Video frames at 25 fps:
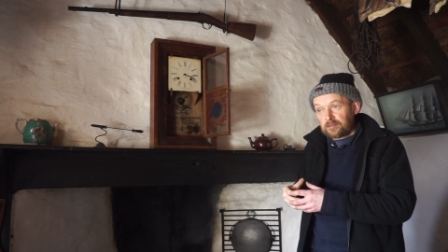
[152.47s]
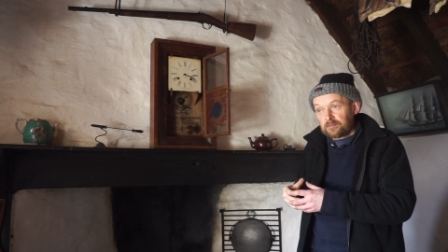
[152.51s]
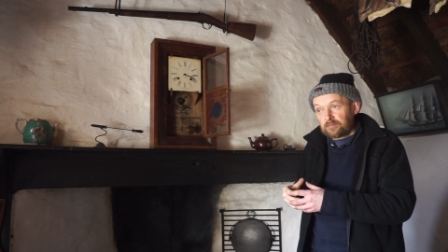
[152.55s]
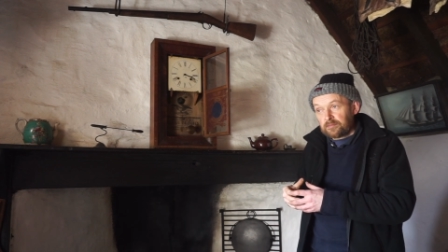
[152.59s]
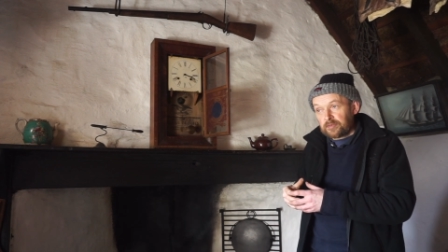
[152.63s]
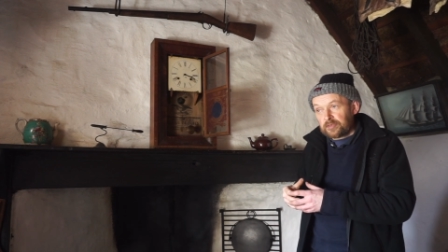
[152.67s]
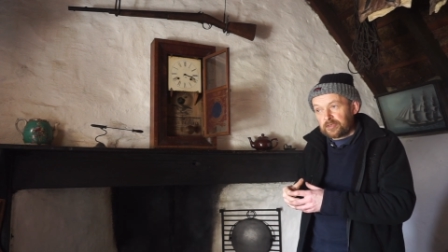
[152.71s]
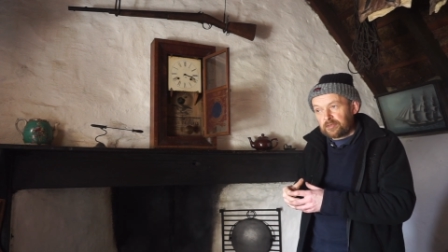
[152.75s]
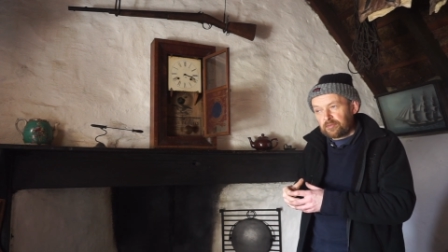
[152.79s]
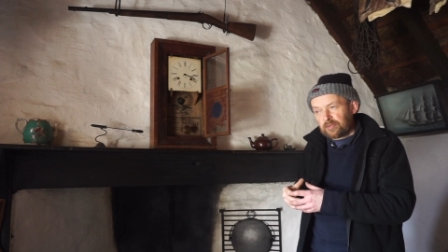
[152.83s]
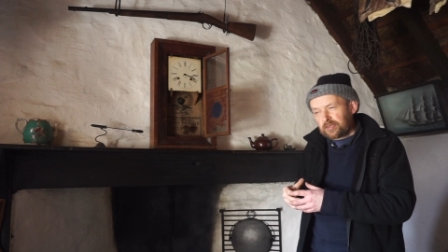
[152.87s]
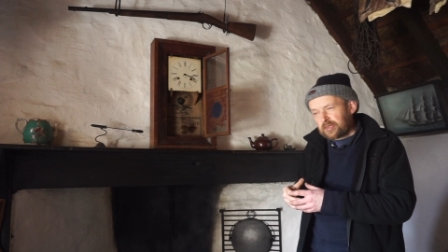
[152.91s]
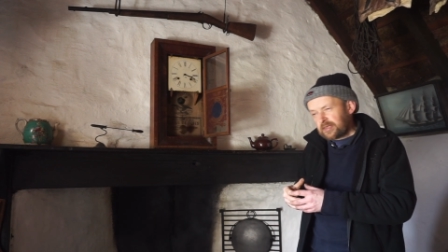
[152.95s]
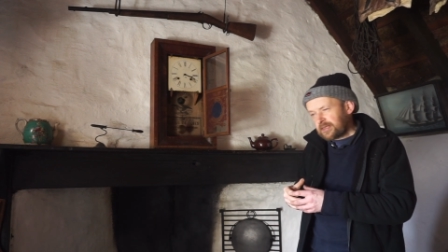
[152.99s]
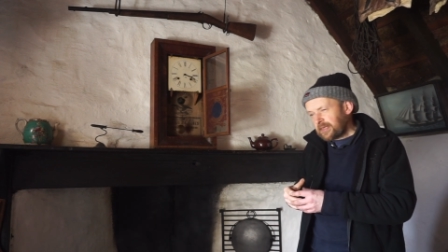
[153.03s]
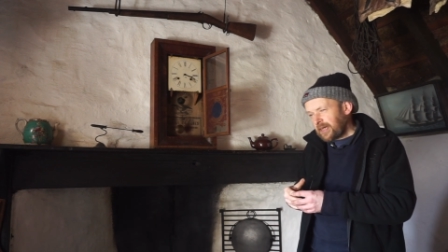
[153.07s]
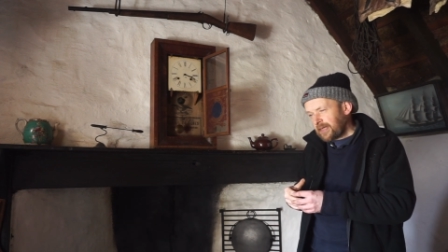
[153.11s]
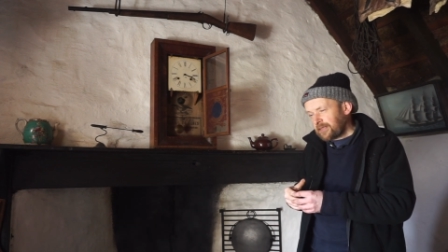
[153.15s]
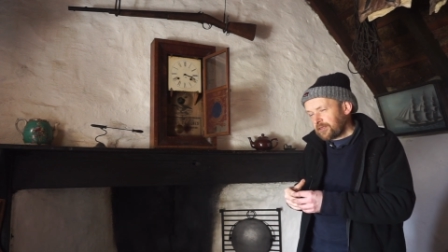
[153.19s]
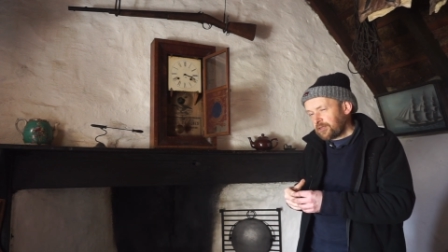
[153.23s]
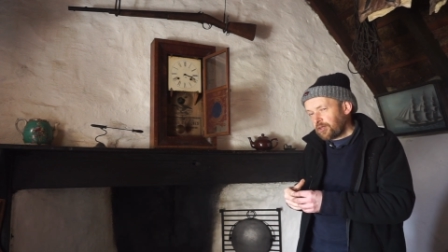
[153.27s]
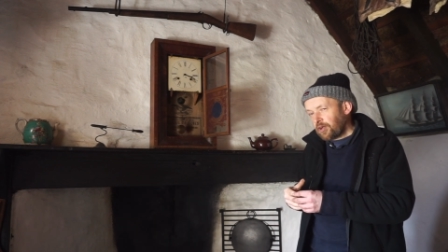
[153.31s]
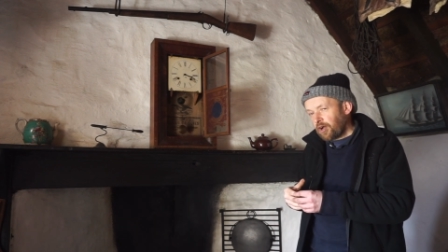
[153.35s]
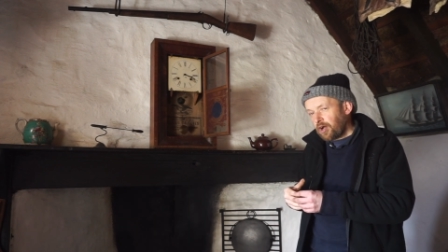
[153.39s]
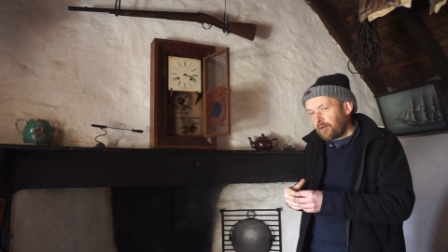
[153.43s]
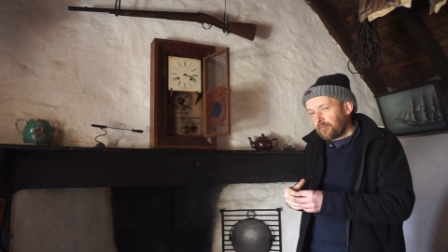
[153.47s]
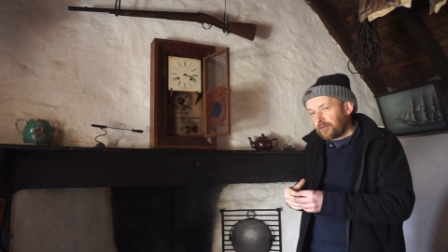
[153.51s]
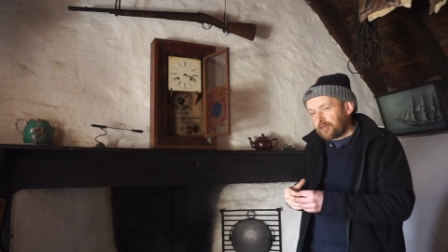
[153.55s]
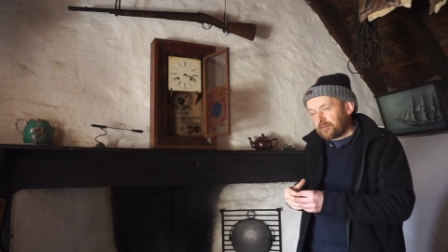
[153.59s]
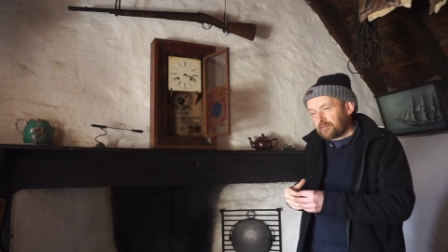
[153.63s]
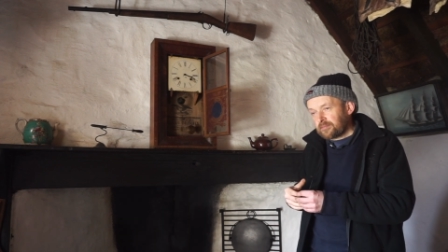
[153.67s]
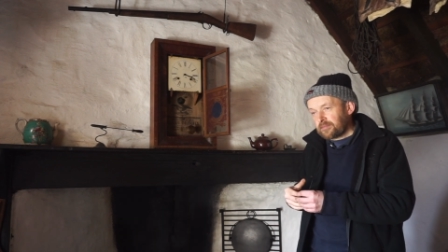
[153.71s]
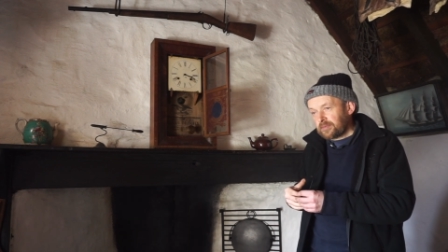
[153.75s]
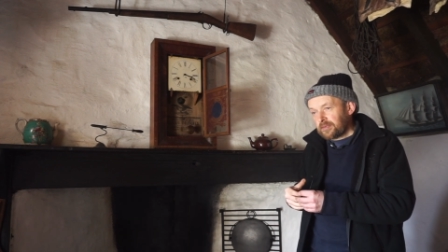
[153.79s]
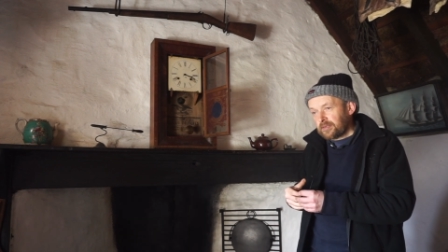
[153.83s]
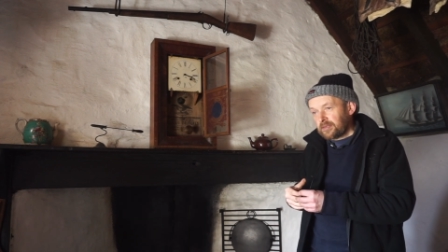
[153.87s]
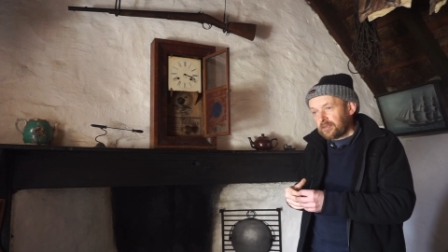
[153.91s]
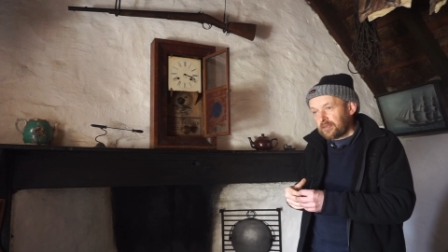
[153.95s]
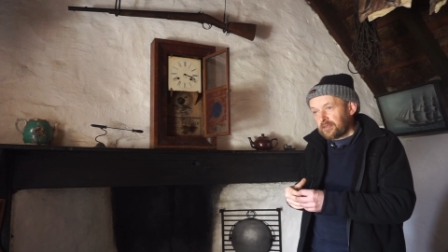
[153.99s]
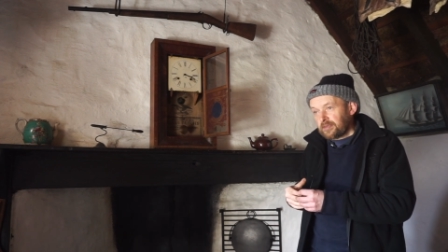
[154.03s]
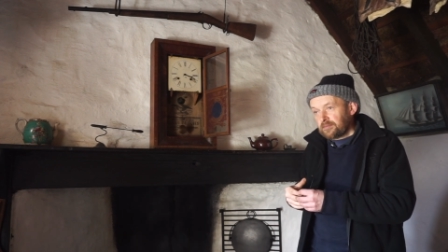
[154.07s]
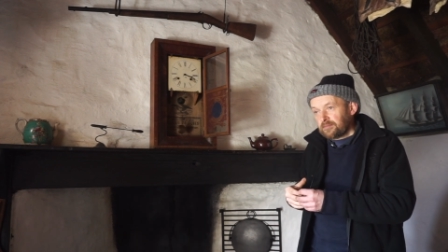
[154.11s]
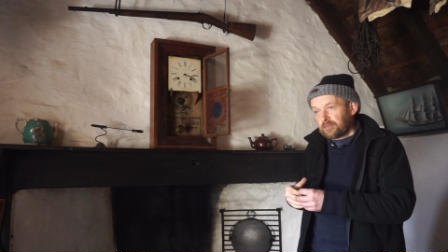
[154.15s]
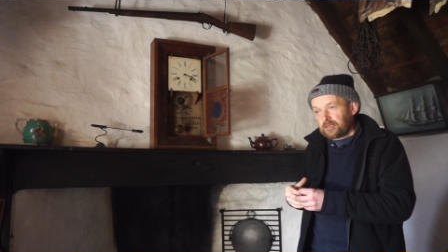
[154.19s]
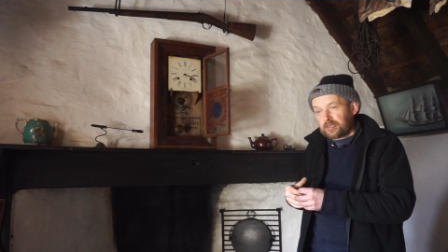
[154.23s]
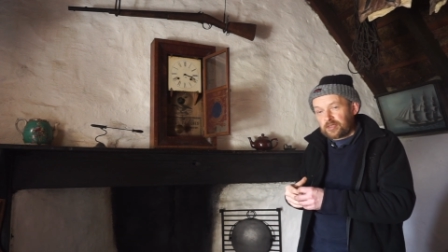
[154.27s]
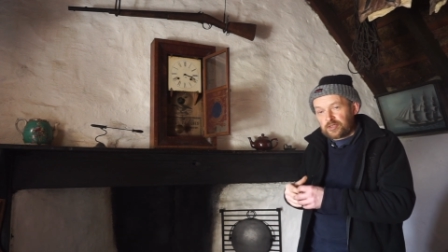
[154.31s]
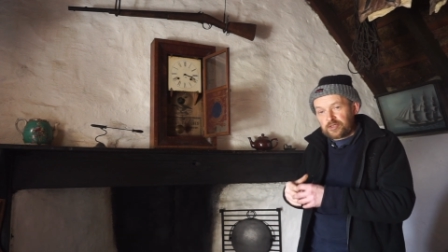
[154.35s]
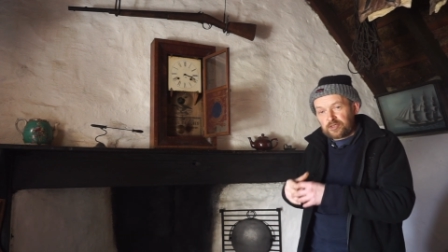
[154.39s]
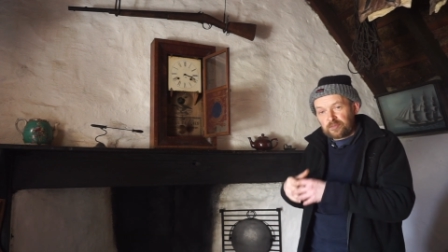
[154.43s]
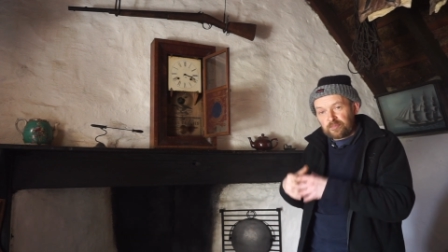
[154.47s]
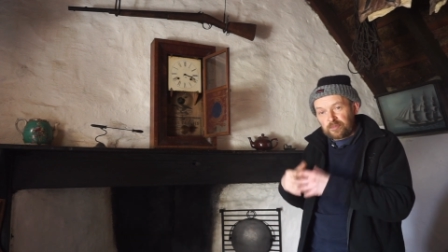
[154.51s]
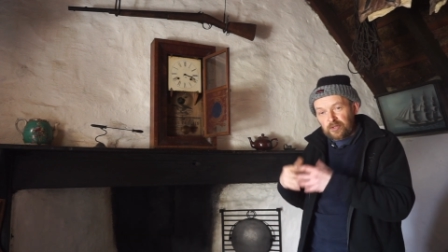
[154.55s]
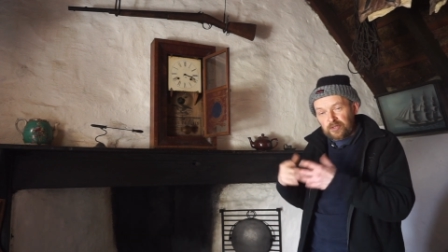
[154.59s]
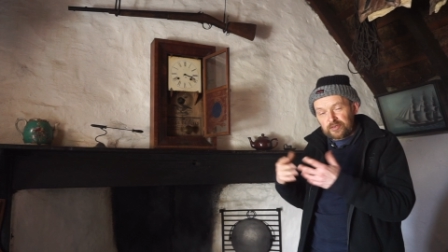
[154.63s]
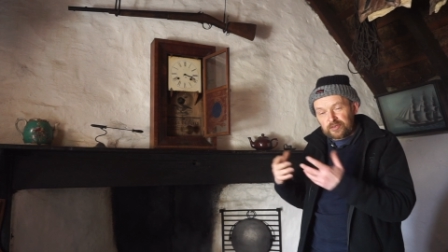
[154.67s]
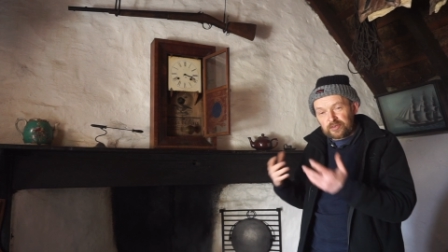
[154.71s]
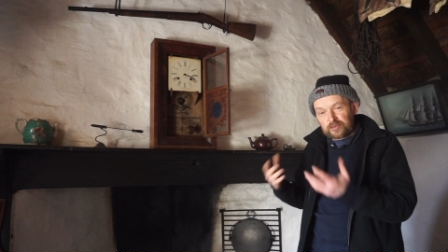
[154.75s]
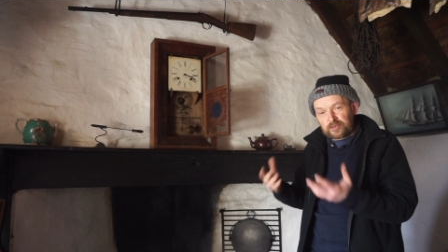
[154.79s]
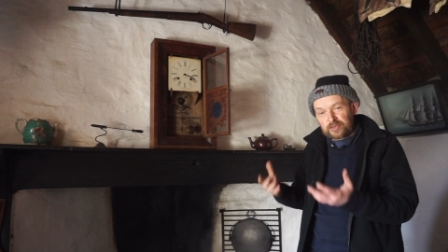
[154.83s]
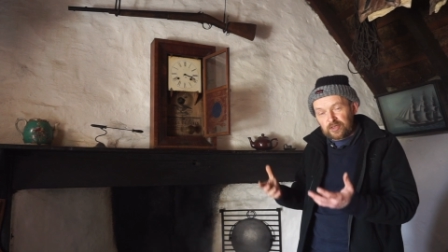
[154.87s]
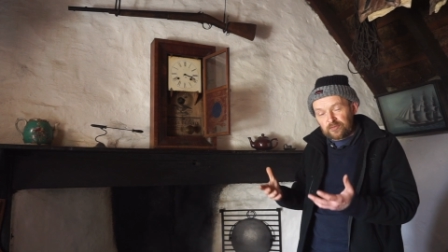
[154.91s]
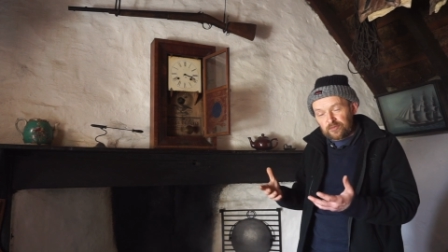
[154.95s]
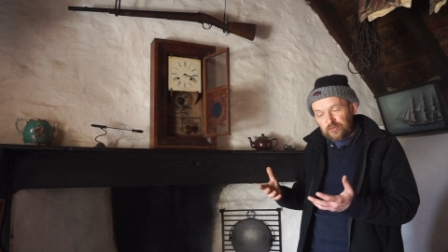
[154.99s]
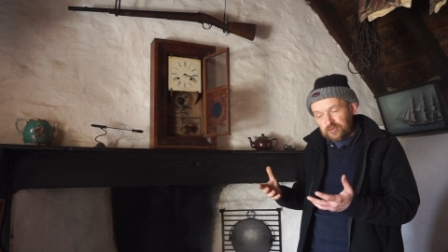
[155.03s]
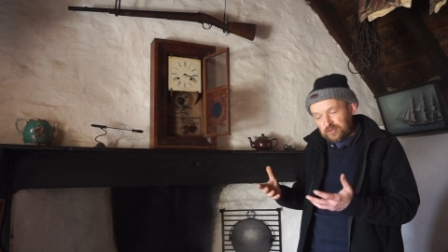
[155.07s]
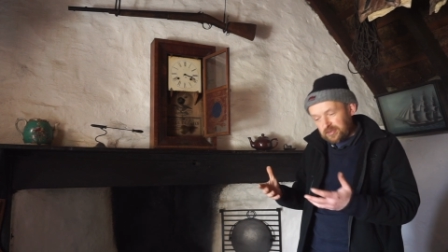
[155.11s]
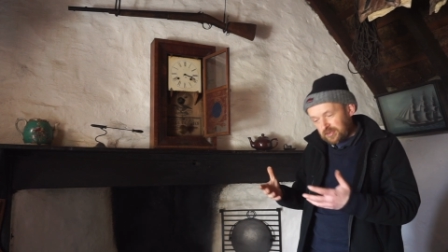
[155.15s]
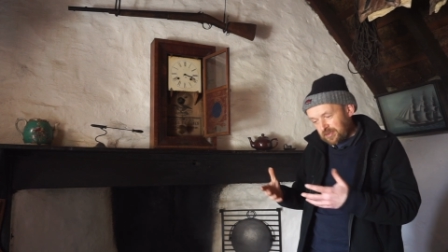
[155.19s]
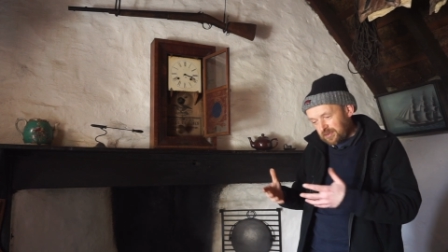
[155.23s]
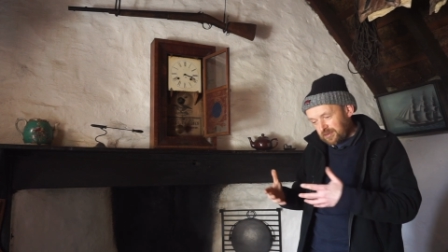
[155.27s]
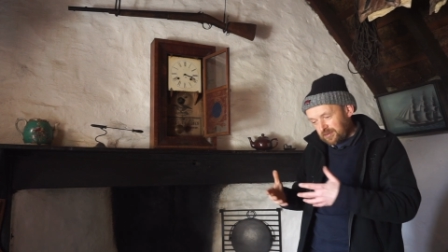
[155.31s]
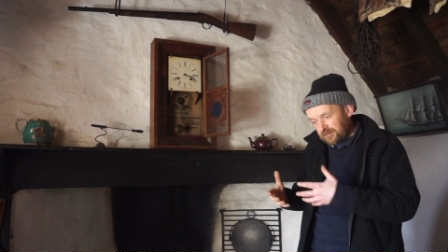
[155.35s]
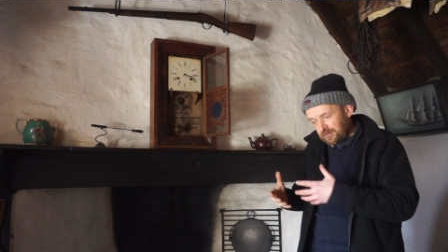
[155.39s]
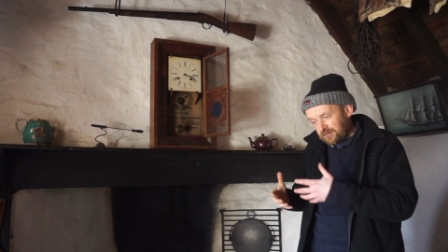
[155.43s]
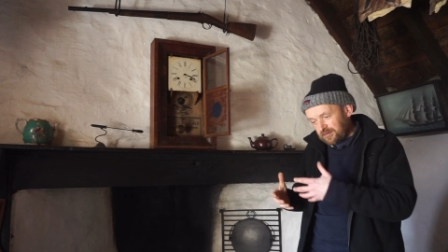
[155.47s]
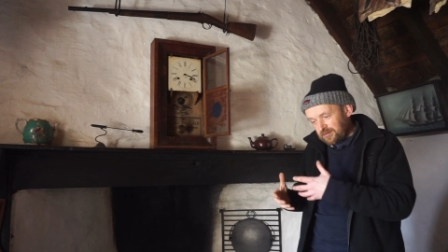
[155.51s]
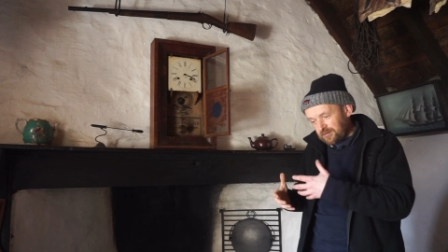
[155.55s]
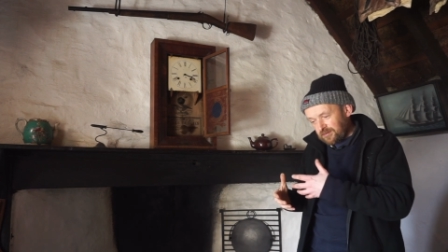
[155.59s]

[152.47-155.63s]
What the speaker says: but they weren't that common because the productivity